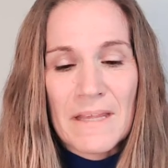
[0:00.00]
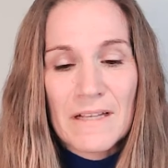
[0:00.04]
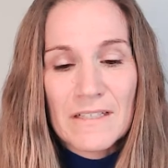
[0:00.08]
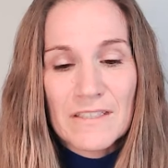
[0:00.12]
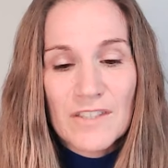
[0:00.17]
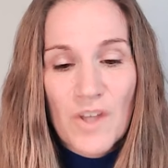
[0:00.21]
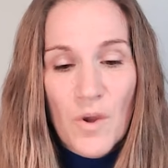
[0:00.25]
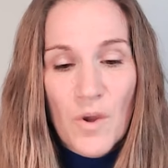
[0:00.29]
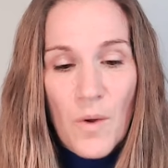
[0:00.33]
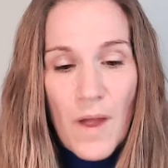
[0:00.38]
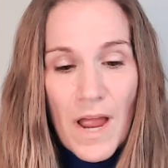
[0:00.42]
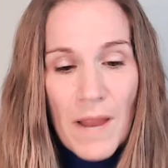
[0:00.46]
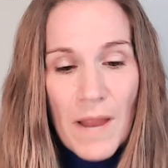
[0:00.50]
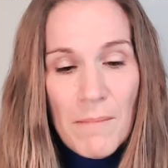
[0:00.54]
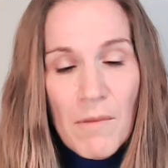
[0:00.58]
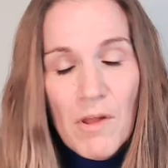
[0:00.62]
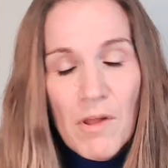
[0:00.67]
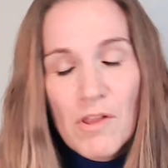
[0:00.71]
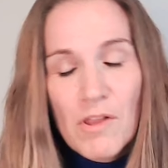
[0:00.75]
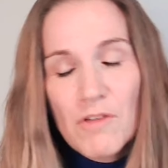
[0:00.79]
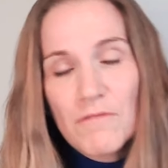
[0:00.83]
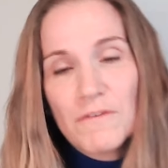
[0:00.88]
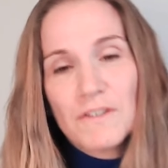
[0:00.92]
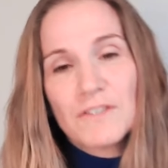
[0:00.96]
So I'm
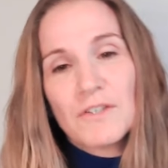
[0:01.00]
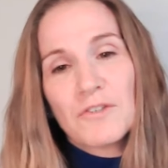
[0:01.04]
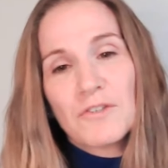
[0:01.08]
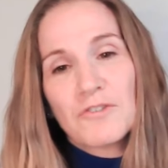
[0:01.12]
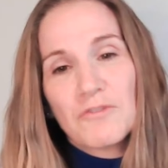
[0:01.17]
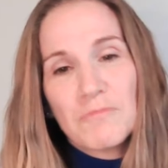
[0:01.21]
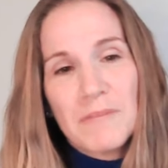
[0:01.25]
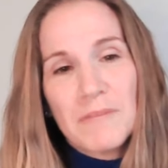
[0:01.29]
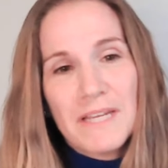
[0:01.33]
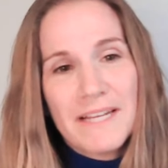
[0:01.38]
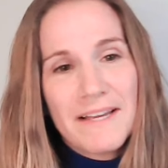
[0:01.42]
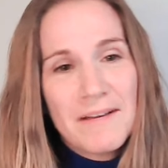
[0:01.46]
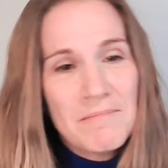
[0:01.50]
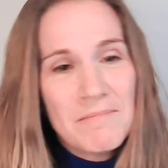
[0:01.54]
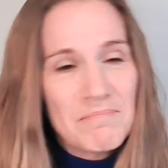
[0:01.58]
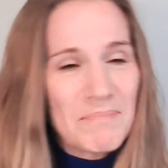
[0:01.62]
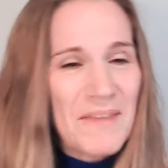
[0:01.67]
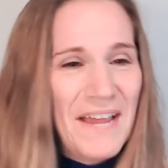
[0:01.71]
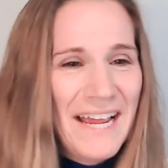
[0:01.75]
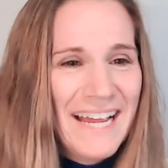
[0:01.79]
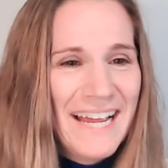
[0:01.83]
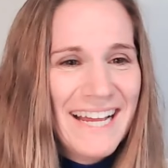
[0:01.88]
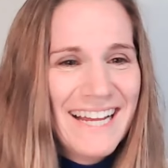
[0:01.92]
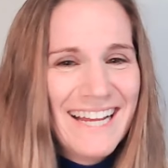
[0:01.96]
all over social media
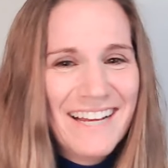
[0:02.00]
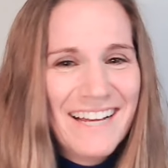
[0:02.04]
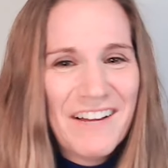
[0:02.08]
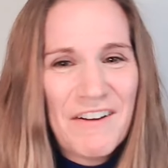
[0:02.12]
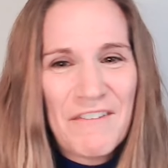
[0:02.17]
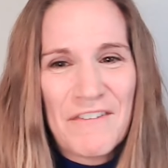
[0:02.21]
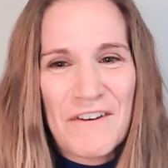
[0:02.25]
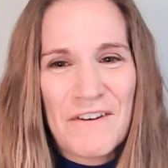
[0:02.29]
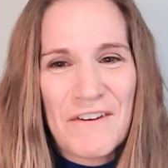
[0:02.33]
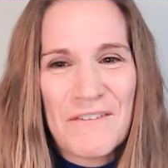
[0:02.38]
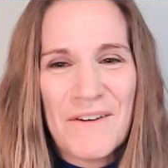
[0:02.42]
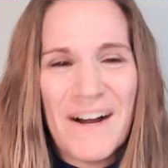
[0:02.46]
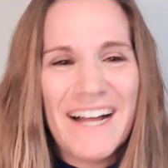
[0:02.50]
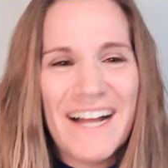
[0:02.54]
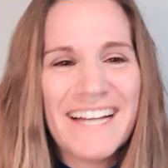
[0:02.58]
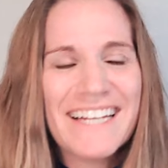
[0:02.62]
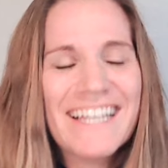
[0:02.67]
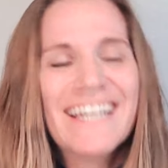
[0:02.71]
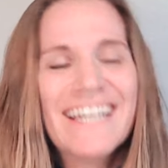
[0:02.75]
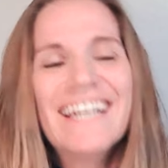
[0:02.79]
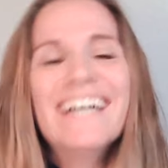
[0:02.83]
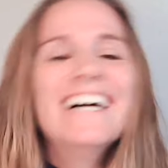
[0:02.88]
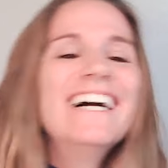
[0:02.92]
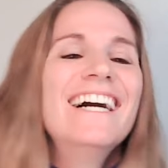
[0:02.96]
for one.
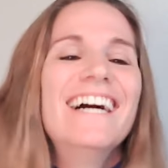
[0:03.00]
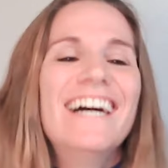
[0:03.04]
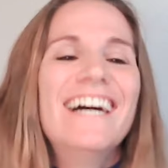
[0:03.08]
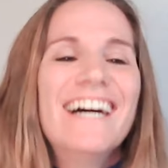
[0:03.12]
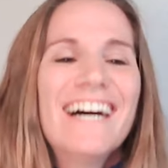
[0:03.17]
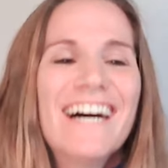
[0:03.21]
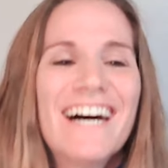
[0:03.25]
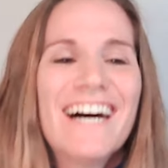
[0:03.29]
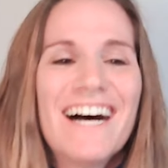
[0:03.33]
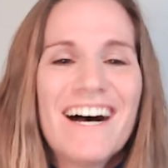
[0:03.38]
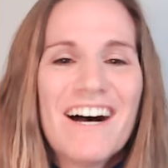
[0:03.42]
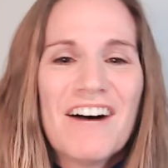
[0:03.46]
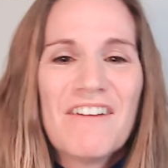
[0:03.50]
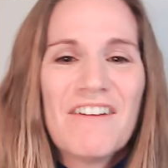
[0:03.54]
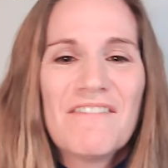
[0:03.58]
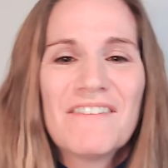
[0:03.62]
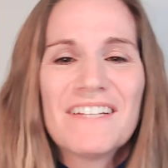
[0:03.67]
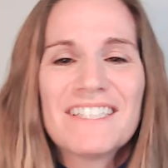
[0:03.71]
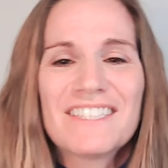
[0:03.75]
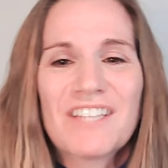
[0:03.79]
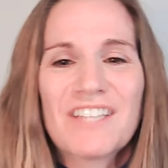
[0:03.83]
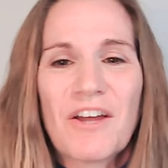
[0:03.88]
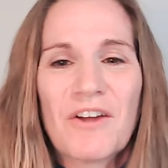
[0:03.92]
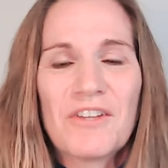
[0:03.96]
Um,
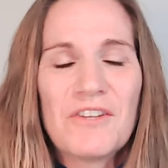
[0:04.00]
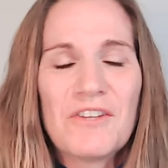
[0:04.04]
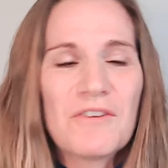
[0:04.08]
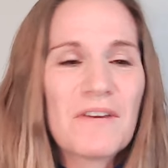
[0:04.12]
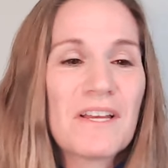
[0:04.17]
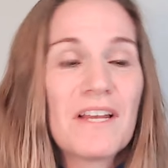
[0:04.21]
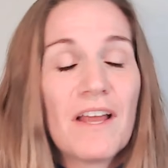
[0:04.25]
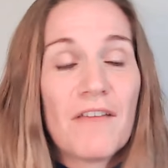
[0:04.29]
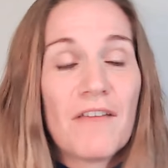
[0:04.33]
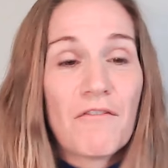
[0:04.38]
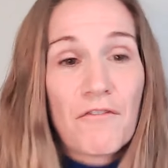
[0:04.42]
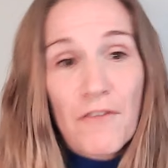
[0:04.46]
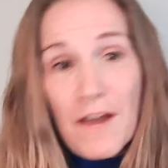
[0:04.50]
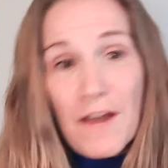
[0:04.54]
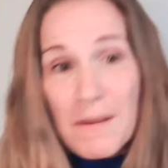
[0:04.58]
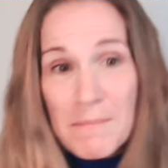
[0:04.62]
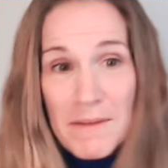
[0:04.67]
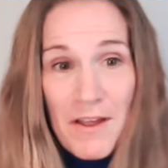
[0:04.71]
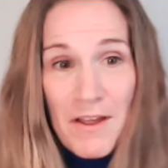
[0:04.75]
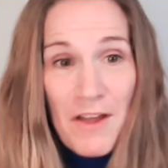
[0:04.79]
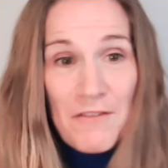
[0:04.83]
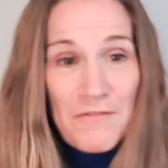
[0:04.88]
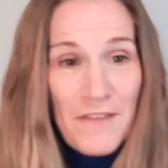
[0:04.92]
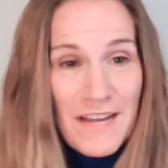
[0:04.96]
so you can friend me
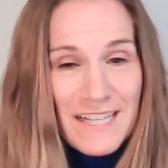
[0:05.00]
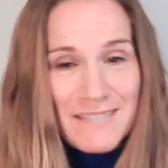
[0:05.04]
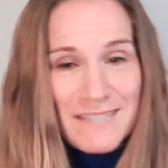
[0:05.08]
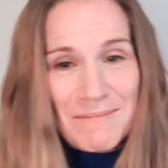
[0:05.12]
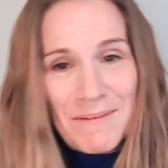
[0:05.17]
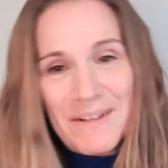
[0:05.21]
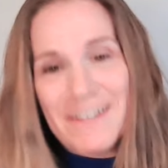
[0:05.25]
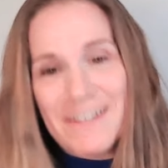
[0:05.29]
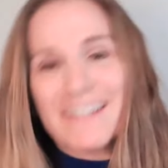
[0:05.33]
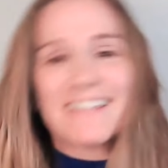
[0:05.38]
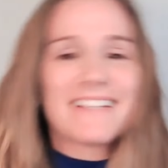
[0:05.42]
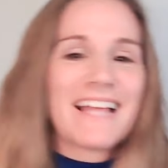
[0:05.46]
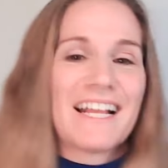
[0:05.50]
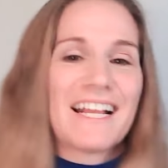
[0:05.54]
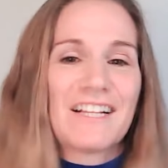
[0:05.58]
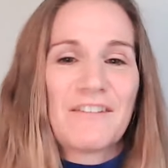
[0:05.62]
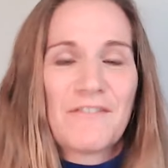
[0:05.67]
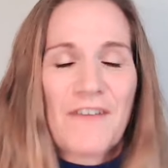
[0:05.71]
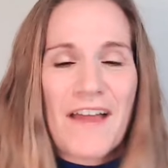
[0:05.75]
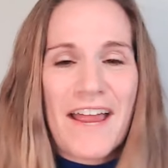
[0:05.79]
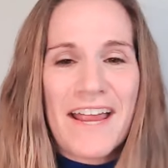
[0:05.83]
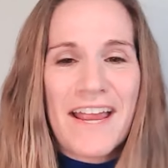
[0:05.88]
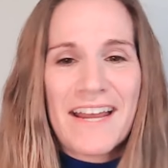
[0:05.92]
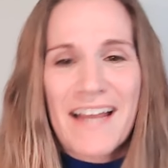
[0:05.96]
on Facebook. That's
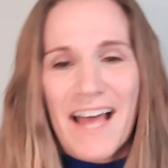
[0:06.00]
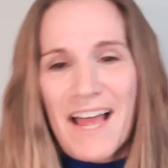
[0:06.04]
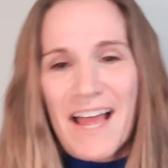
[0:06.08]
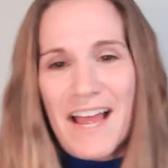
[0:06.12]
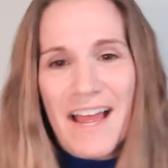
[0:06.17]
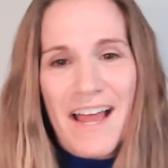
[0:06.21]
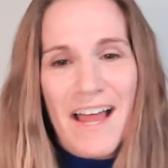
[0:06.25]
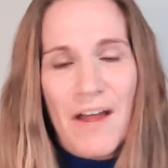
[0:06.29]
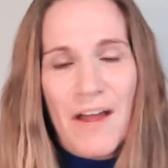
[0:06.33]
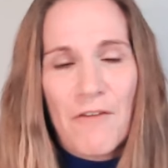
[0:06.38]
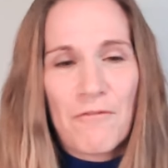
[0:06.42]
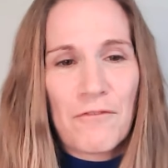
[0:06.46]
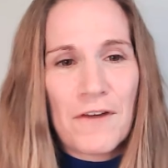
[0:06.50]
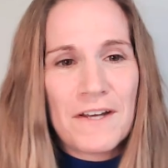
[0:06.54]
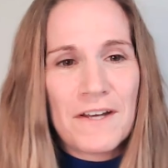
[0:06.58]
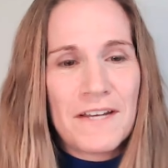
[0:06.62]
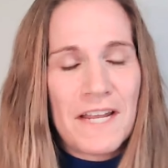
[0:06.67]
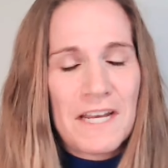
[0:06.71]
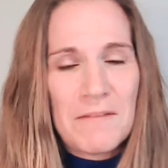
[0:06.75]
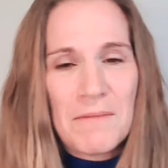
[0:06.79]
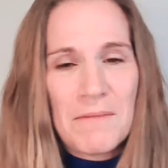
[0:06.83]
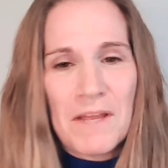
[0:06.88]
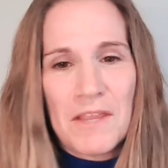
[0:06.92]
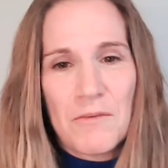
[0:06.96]
fine. I, I'll friend
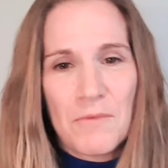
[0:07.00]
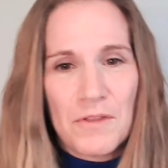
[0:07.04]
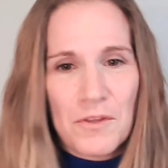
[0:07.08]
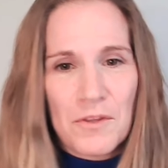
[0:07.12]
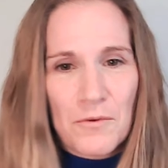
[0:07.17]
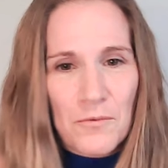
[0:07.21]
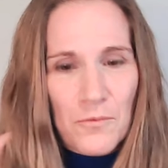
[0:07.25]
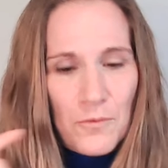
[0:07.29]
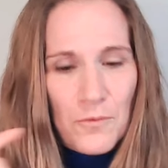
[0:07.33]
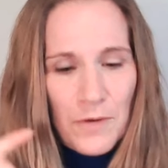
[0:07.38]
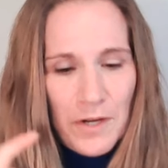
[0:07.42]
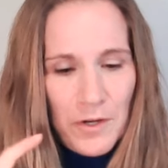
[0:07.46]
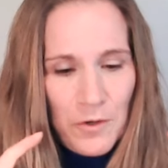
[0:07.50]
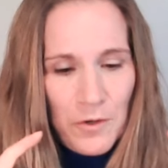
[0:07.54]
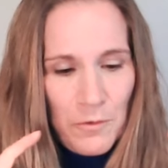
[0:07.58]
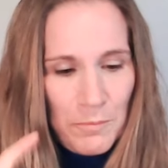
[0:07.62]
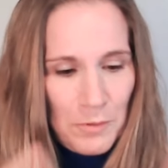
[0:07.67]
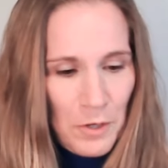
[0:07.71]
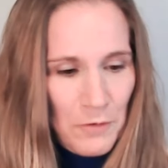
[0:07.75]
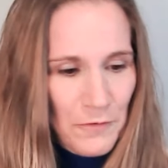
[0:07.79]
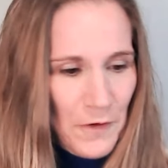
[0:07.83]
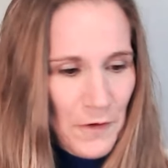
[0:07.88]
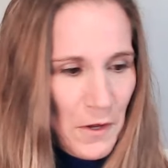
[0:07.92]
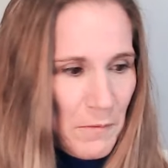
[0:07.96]
anybody with a real
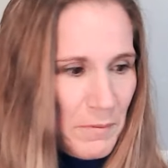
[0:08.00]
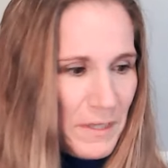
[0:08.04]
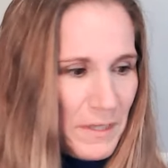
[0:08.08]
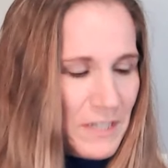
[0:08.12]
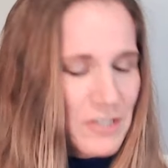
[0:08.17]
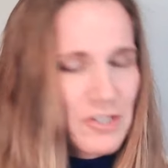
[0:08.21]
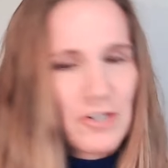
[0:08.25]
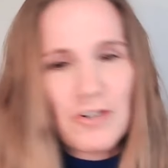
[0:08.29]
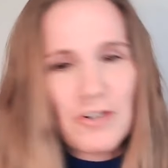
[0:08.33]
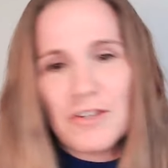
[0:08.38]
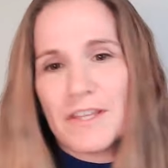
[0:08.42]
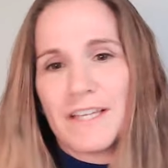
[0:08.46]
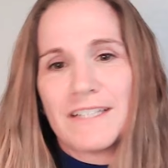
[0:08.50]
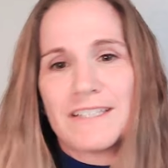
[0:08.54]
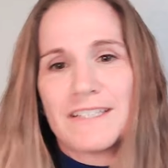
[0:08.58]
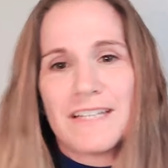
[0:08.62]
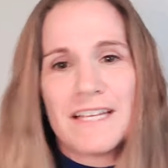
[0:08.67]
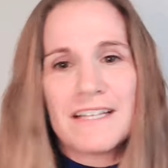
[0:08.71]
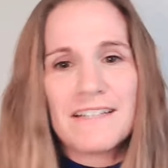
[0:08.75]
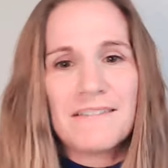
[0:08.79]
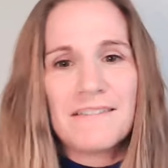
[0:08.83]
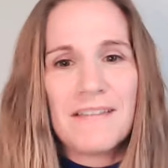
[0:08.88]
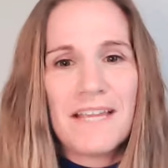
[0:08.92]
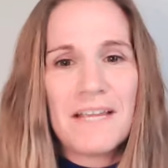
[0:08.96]
profile picture that's
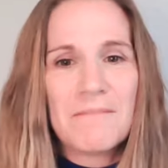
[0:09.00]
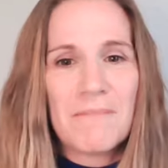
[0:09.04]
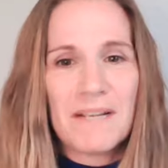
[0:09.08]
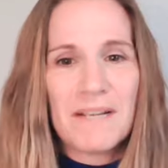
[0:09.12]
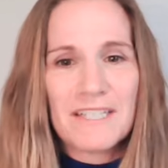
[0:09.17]
in, in my